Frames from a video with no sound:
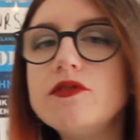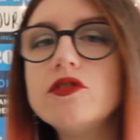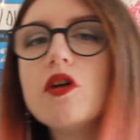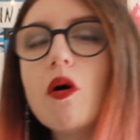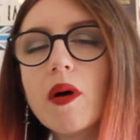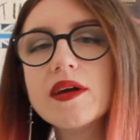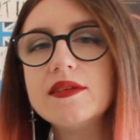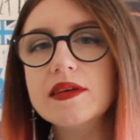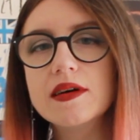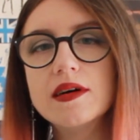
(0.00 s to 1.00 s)
no
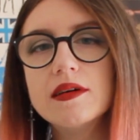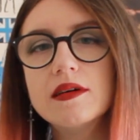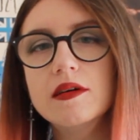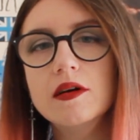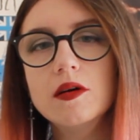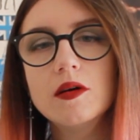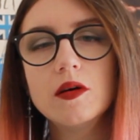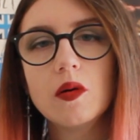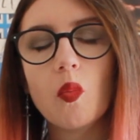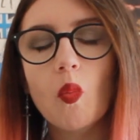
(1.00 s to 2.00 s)
idea
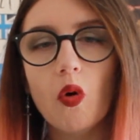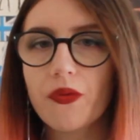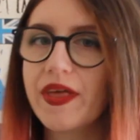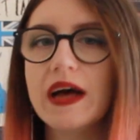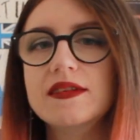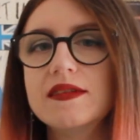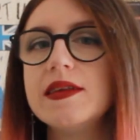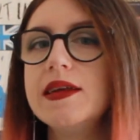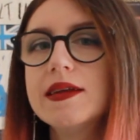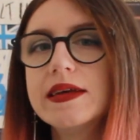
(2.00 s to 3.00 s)
what that
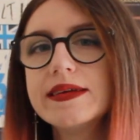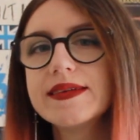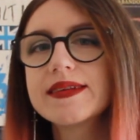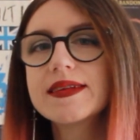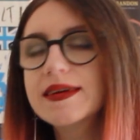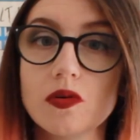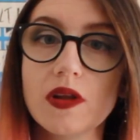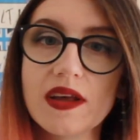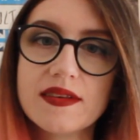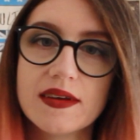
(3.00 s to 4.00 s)
scene is,
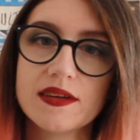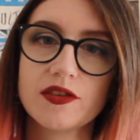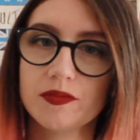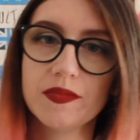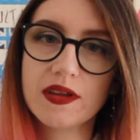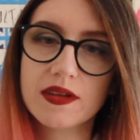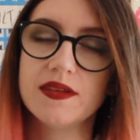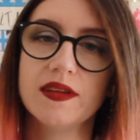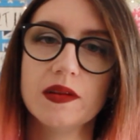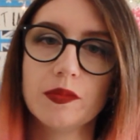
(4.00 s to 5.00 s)
unless it is something
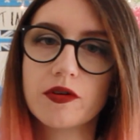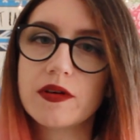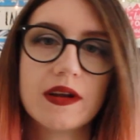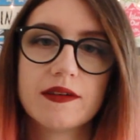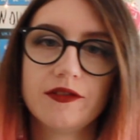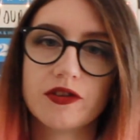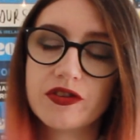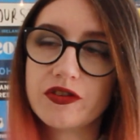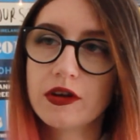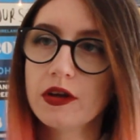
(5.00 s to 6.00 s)
that's in the book and I've
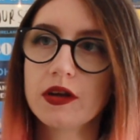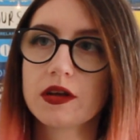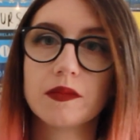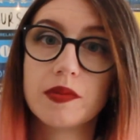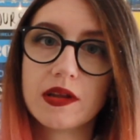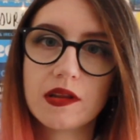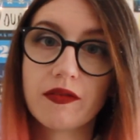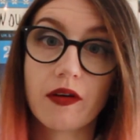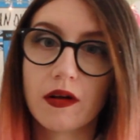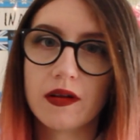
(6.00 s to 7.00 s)
just completely
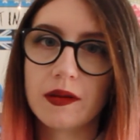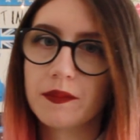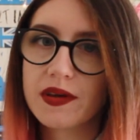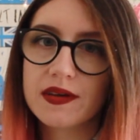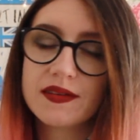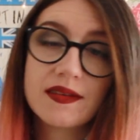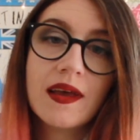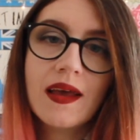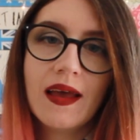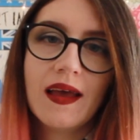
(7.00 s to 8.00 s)
forgotten it because
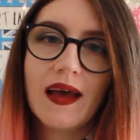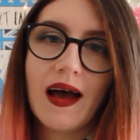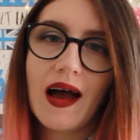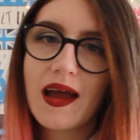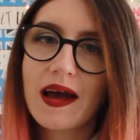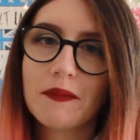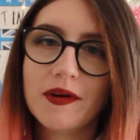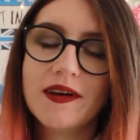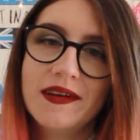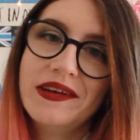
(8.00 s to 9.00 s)
I
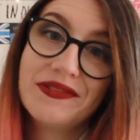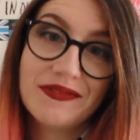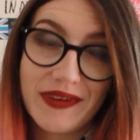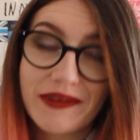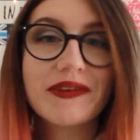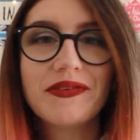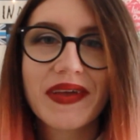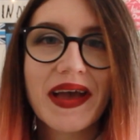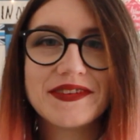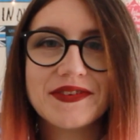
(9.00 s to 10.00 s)
am very
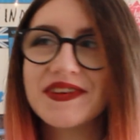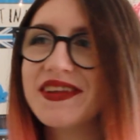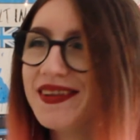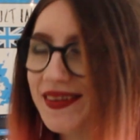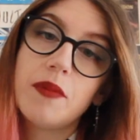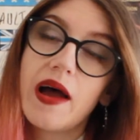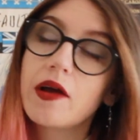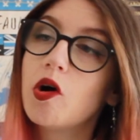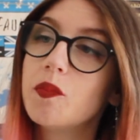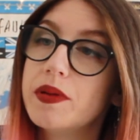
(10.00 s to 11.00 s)
forgetful. But I
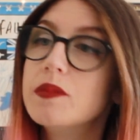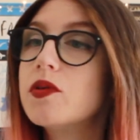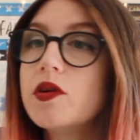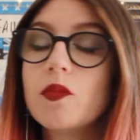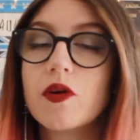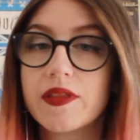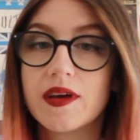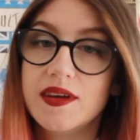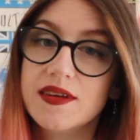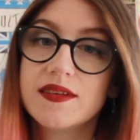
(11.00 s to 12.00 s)
can't pinpoint what
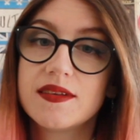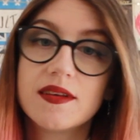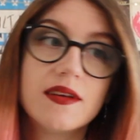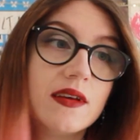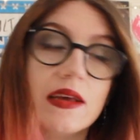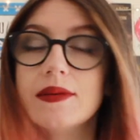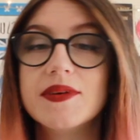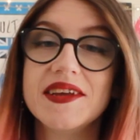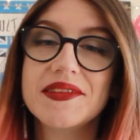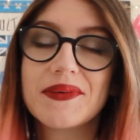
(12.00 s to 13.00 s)
that is.
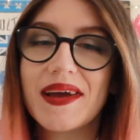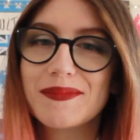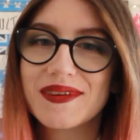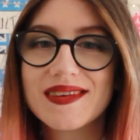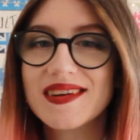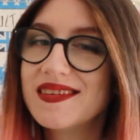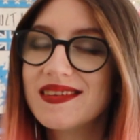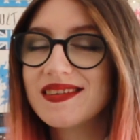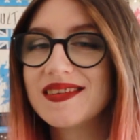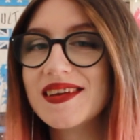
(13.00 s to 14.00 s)
But either way, I'm excited
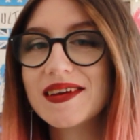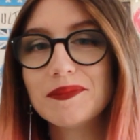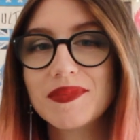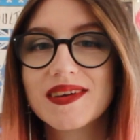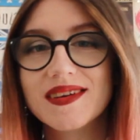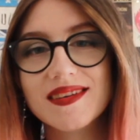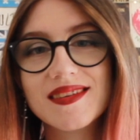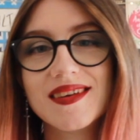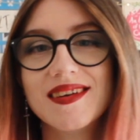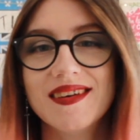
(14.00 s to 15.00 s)
to see it because